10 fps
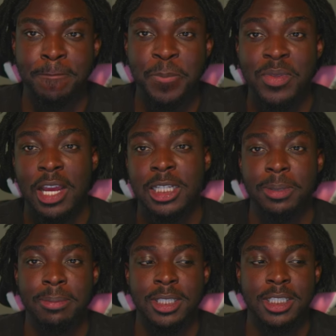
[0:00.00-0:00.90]
That's pretty
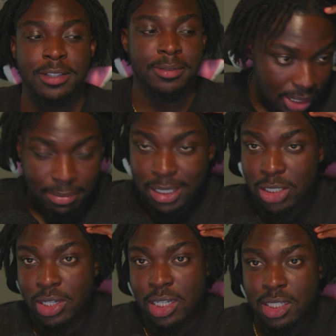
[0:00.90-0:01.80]
much it for me. My
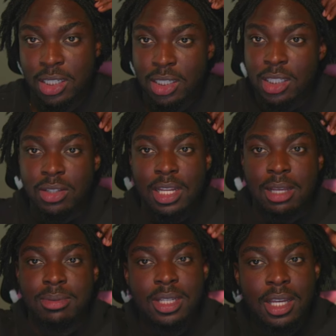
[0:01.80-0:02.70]
dreads look a little
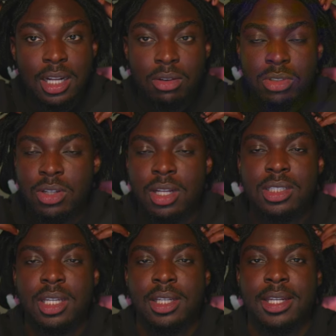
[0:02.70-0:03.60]
lopsided. I was trying to
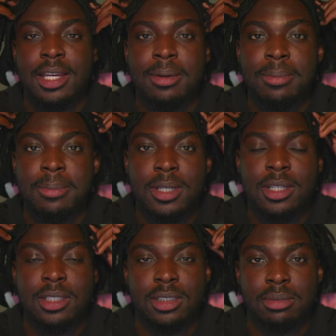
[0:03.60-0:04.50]
take a nap, but
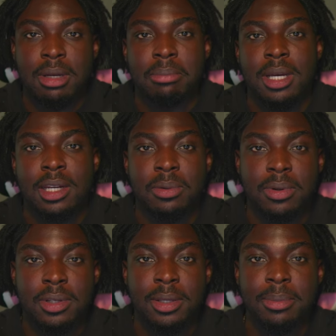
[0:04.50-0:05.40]
my body
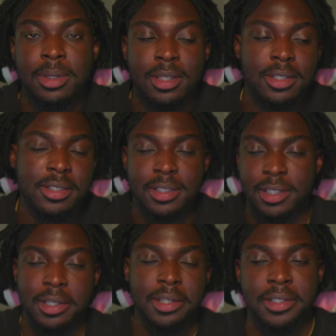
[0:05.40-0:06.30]
won't let me.
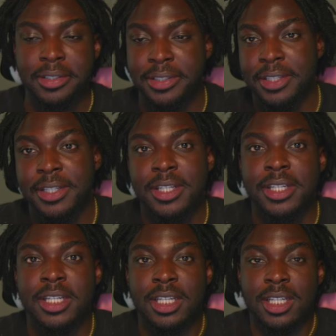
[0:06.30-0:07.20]
And
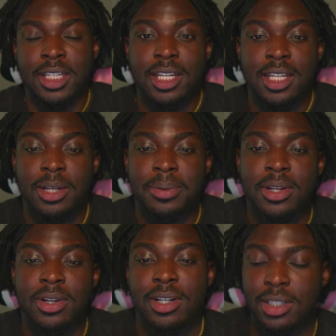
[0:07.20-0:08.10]
here we
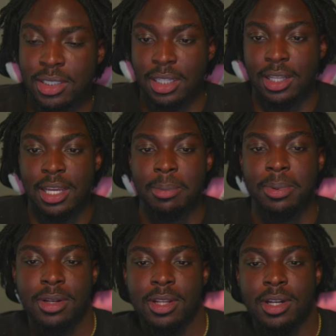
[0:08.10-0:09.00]
are,
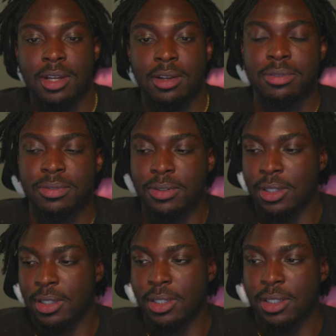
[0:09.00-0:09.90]
yapping it off.
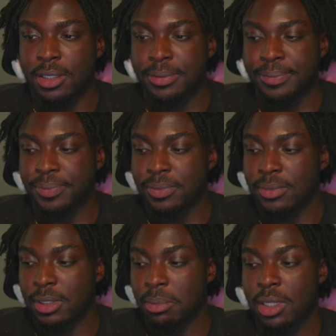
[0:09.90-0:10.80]

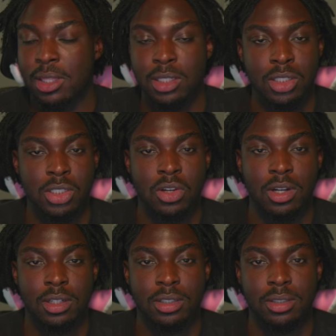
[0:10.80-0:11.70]
The month that just
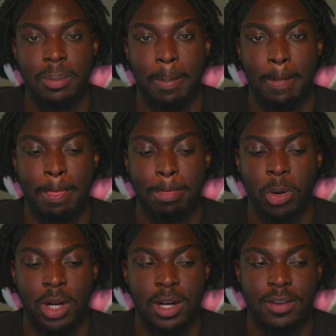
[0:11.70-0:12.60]
started, we're
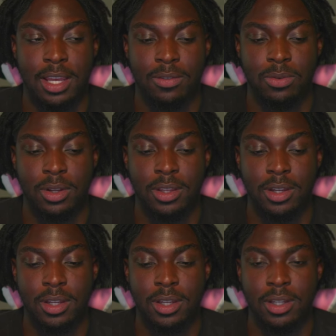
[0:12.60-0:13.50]
not even halfway there
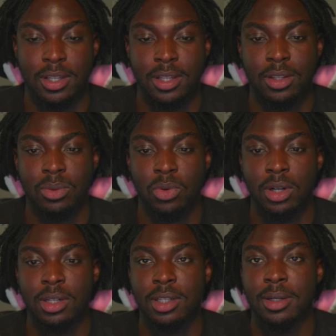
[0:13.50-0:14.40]
yet, and we're already up